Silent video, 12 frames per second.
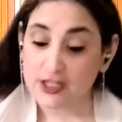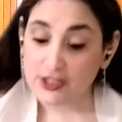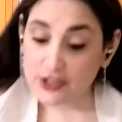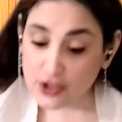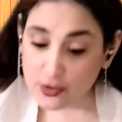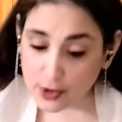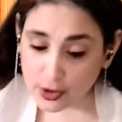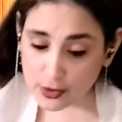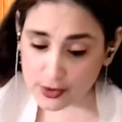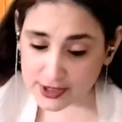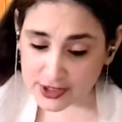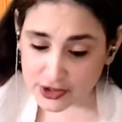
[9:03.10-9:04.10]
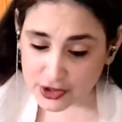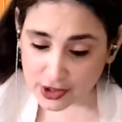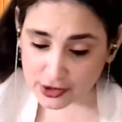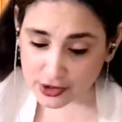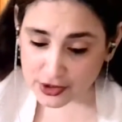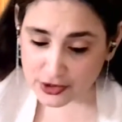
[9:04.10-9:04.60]
So we're going to
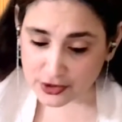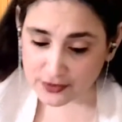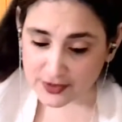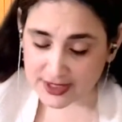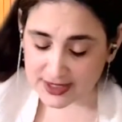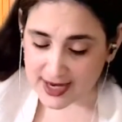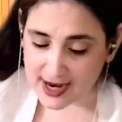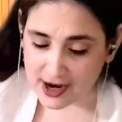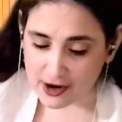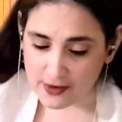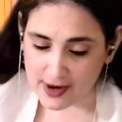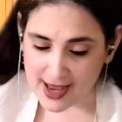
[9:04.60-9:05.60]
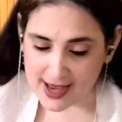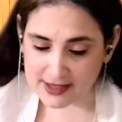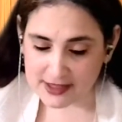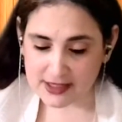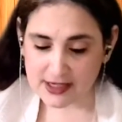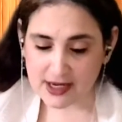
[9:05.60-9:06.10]
start our service now,
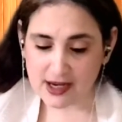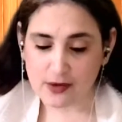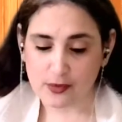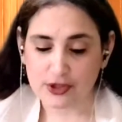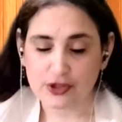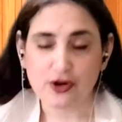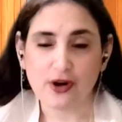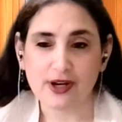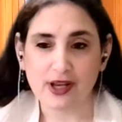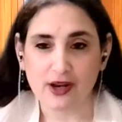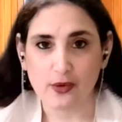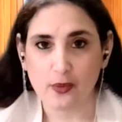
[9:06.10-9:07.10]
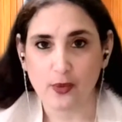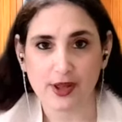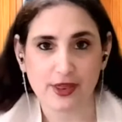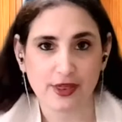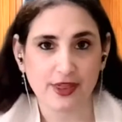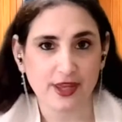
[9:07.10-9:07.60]
and we're starting
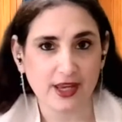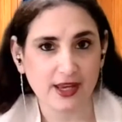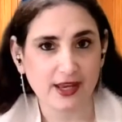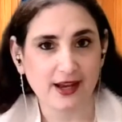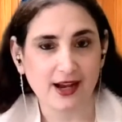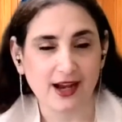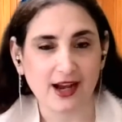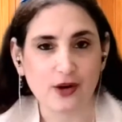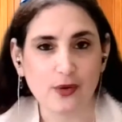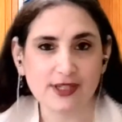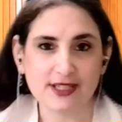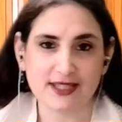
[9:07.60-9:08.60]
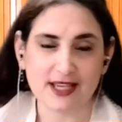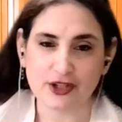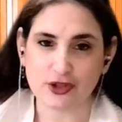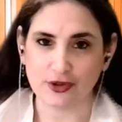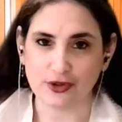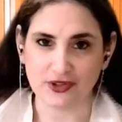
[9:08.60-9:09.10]
with the
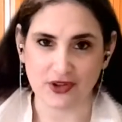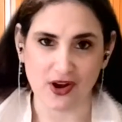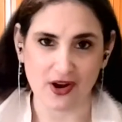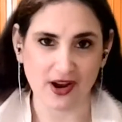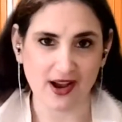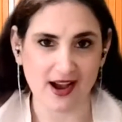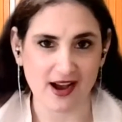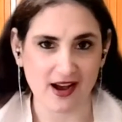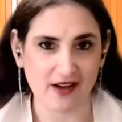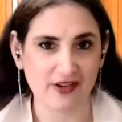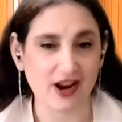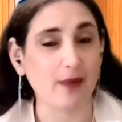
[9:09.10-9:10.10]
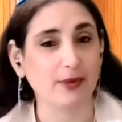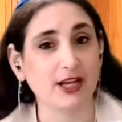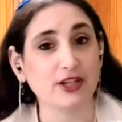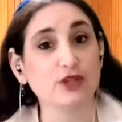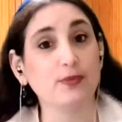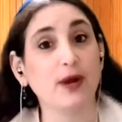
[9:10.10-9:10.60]
quintessential song of
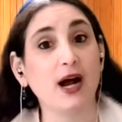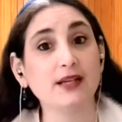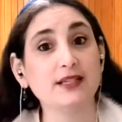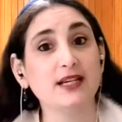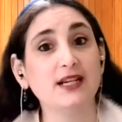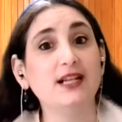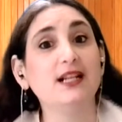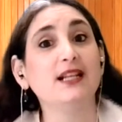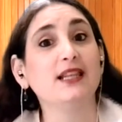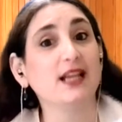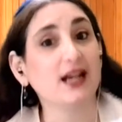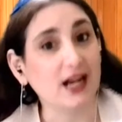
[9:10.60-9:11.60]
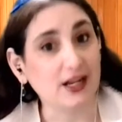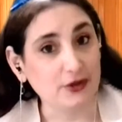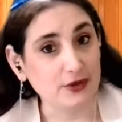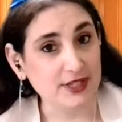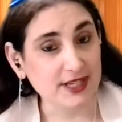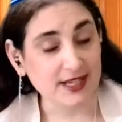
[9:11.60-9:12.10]
Kabbalat Shabbat, Lecha
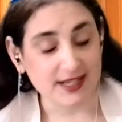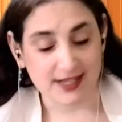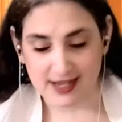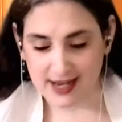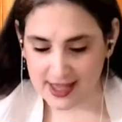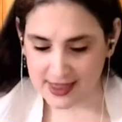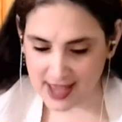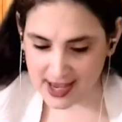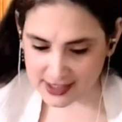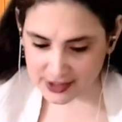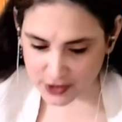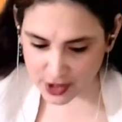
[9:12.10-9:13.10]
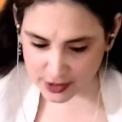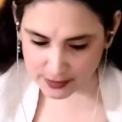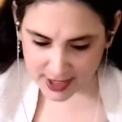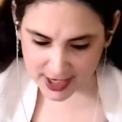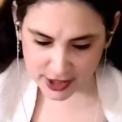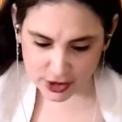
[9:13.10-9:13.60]
Dodi, and that is on
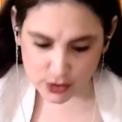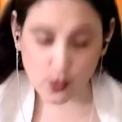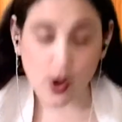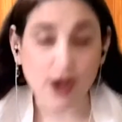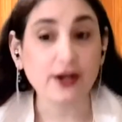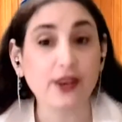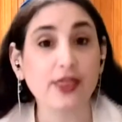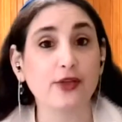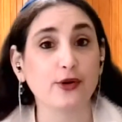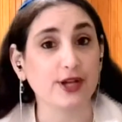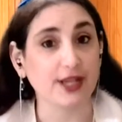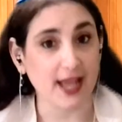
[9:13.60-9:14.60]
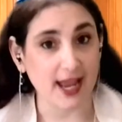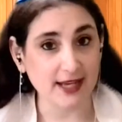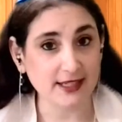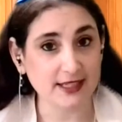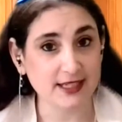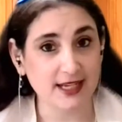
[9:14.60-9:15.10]
page
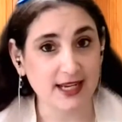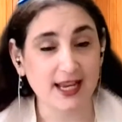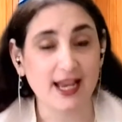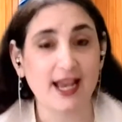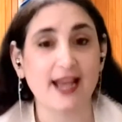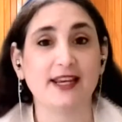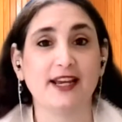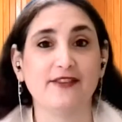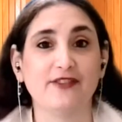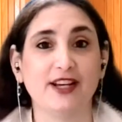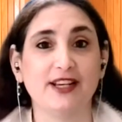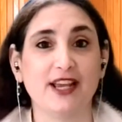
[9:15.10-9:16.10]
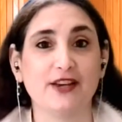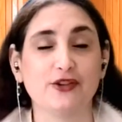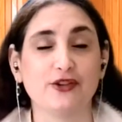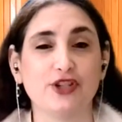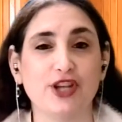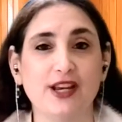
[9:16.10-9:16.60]
138. And I invite
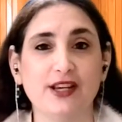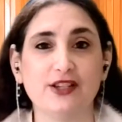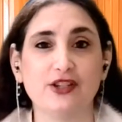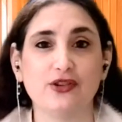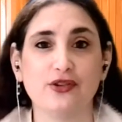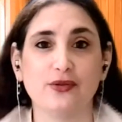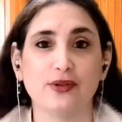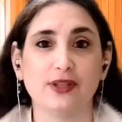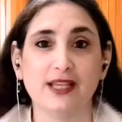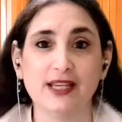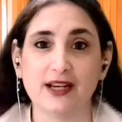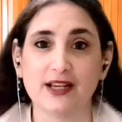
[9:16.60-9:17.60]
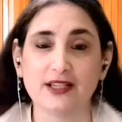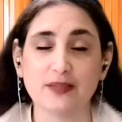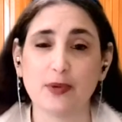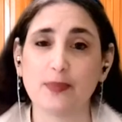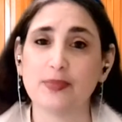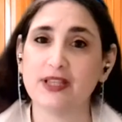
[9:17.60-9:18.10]
Cantor Jake to lead us,
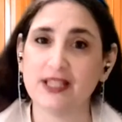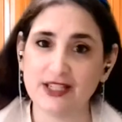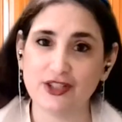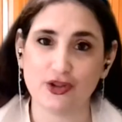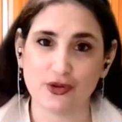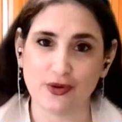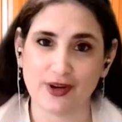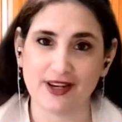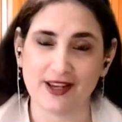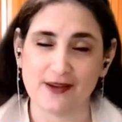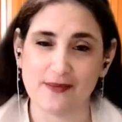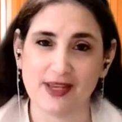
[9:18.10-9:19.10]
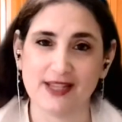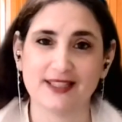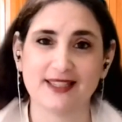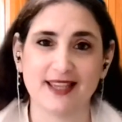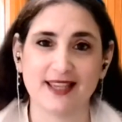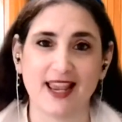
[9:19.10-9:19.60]
but please join him in
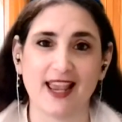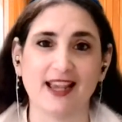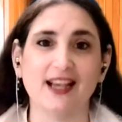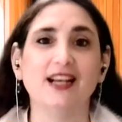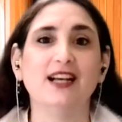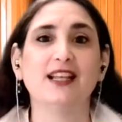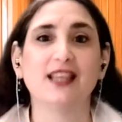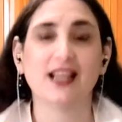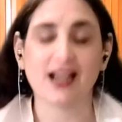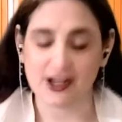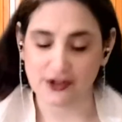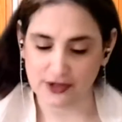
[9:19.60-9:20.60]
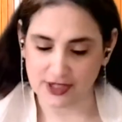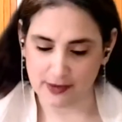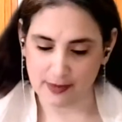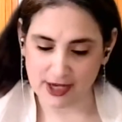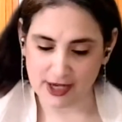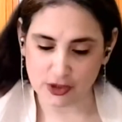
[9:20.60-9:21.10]
singing Lecha Dodi,
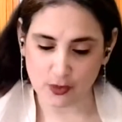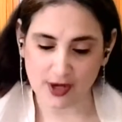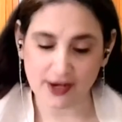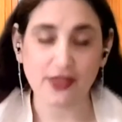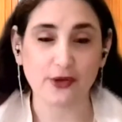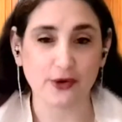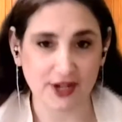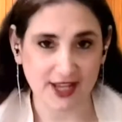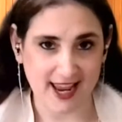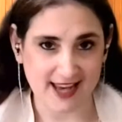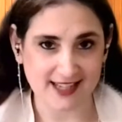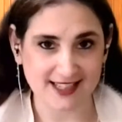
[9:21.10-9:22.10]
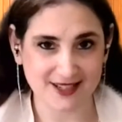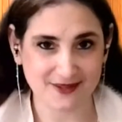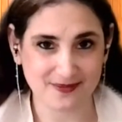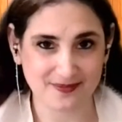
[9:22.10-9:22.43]
page 138.